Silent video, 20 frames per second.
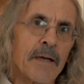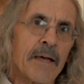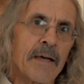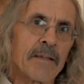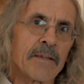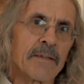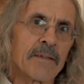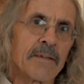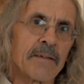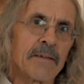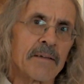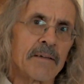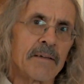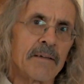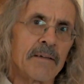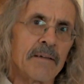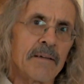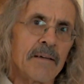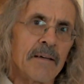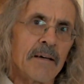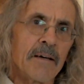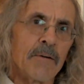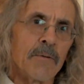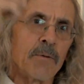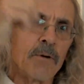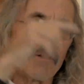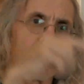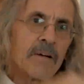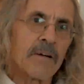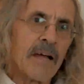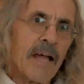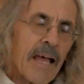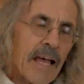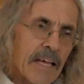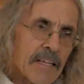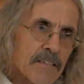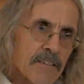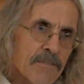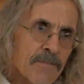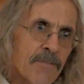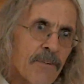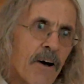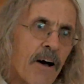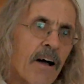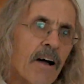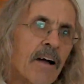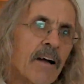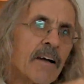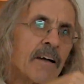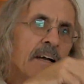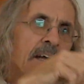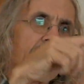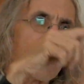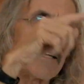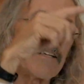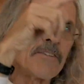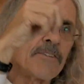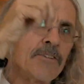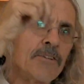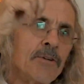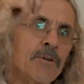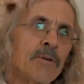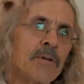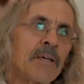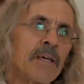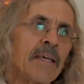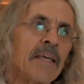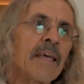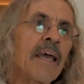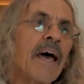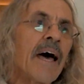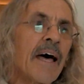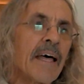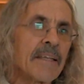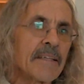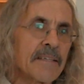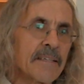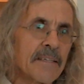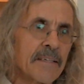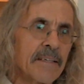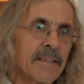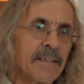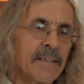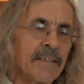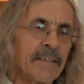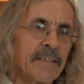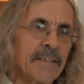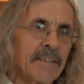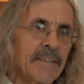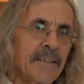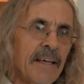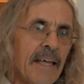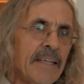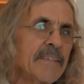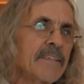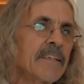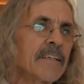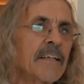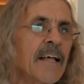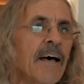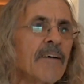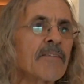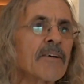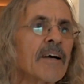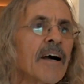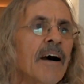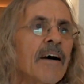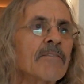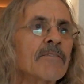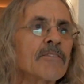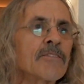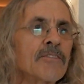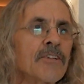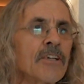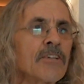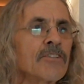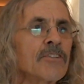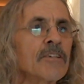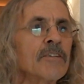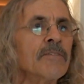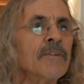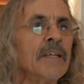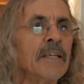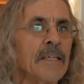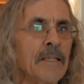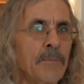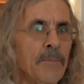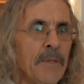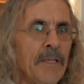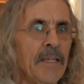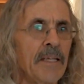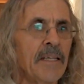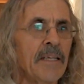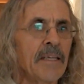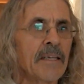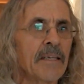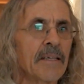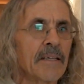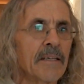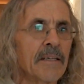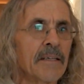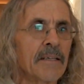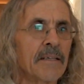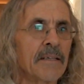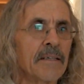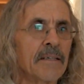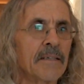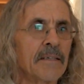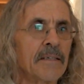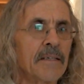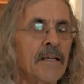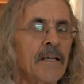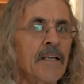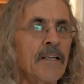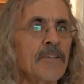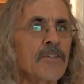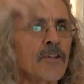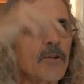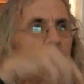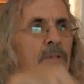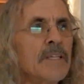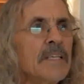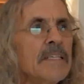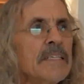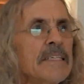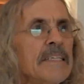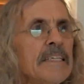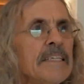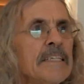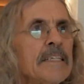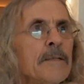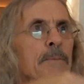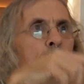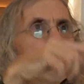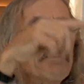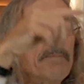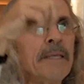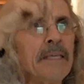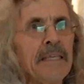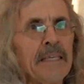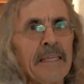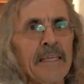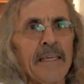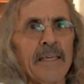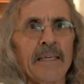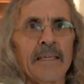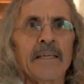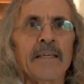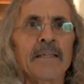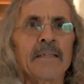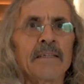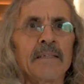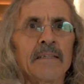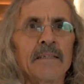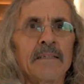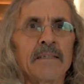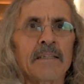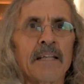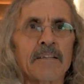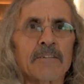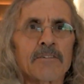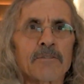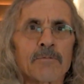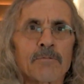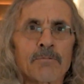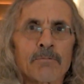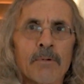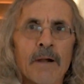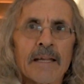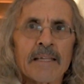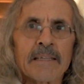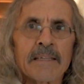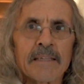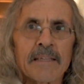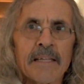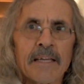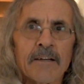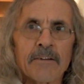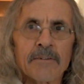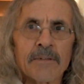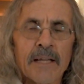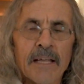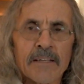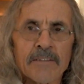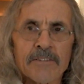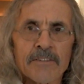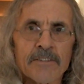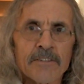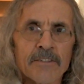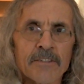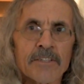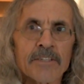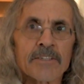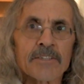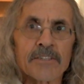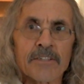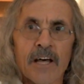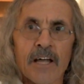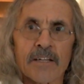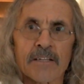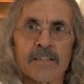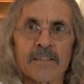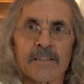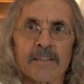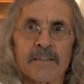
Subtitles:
path. We're as far as you can get and still have a conversation of any meaning. So this is the being that's right there next to the Sat.